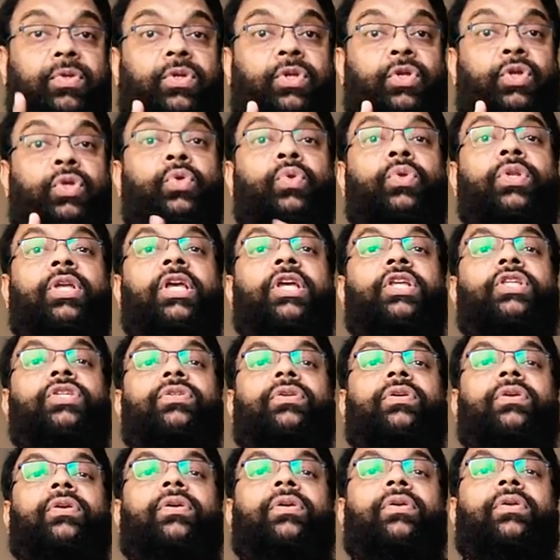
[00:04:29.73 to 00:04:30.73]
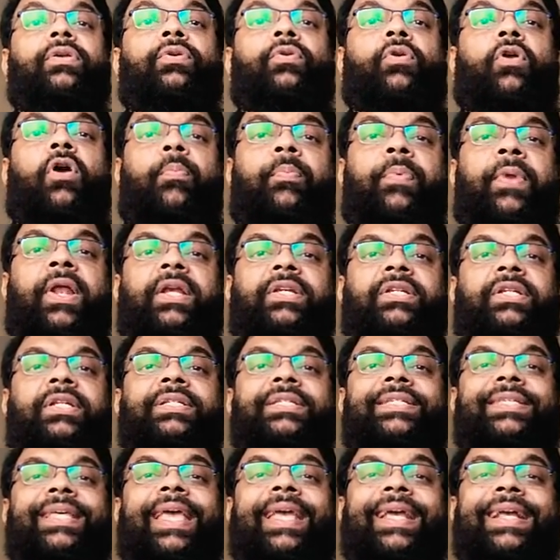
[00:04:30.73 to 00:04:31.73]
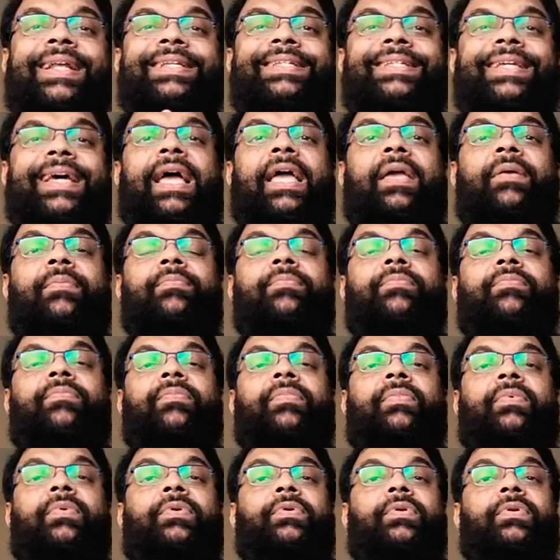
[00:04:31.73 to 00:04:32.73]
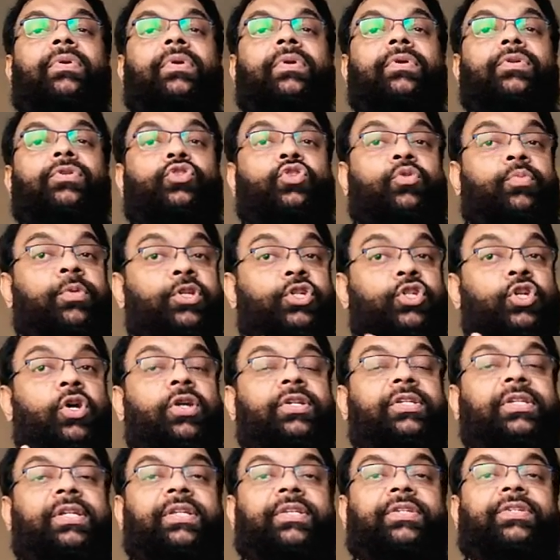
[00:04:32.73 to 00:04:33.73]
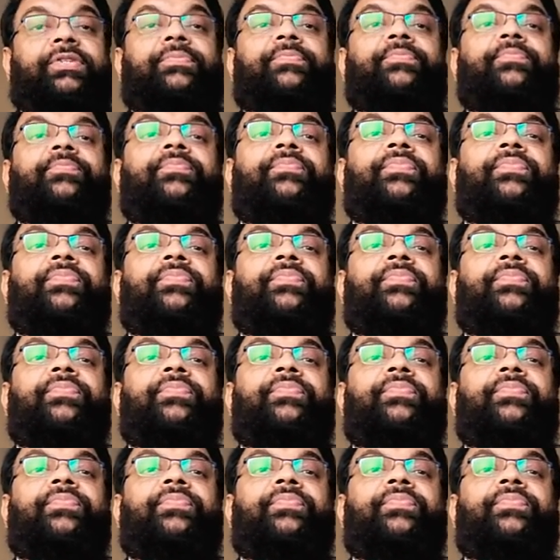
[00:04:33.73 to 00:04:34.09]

you need your operation cycle time to be shortened.